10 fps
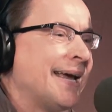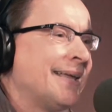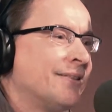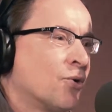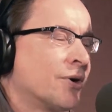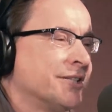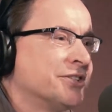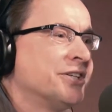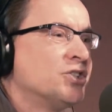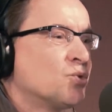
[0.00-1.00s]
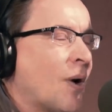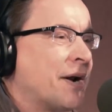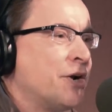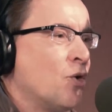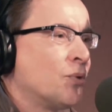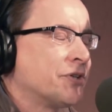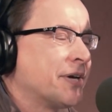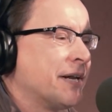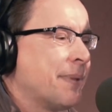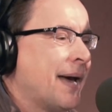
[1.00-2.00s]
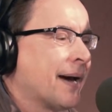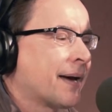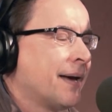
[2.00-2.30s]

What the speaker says: and the organizations want to know what they're getting back.